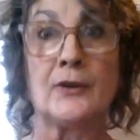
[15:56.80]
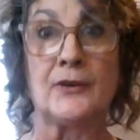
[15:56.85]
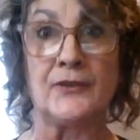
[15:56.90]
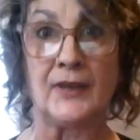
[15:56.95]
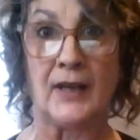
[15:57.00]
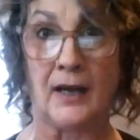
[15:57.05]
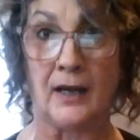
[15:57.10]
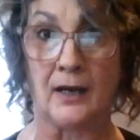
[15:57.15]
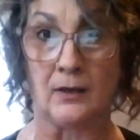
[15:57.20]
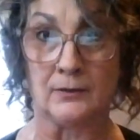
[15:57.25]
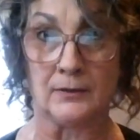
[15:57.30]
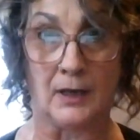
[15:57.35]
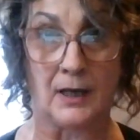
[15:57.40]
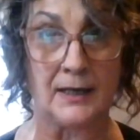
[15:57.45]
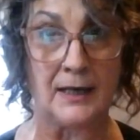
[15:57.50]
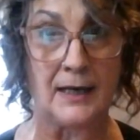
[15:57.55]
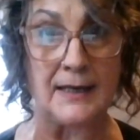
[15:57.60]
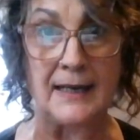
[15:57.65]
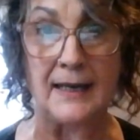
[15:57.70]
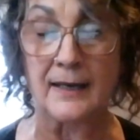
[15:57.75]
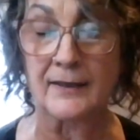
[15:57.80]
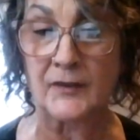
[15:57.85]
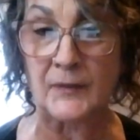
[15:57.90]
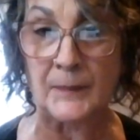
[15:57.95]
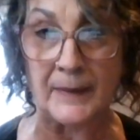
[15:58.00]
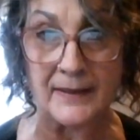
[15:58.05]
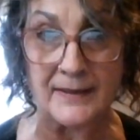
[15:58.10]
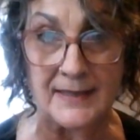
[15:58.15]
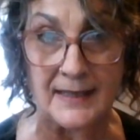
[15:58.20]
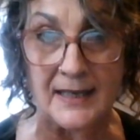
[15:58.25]
as hell not any
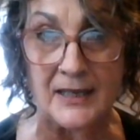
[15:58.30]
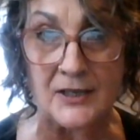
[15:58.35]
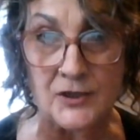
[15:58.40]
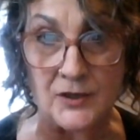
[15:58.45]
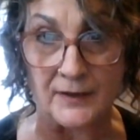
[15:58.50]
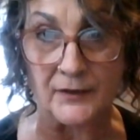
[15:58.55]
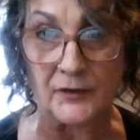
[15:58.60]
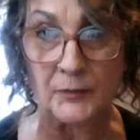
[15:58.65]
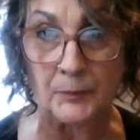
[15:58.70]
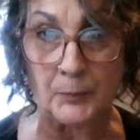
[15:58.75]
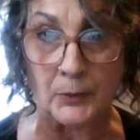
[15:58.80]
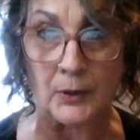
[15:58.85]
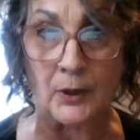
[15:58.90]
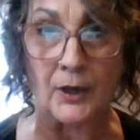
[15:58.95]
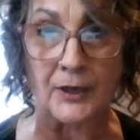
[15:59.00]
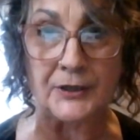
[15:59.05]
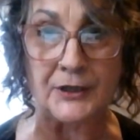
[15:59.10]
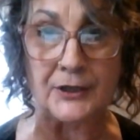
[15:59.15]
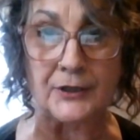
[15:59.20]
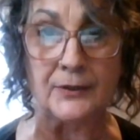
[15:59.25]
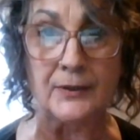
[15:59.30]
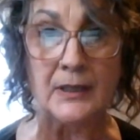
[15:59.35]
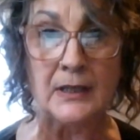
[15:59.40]
expectations put on you,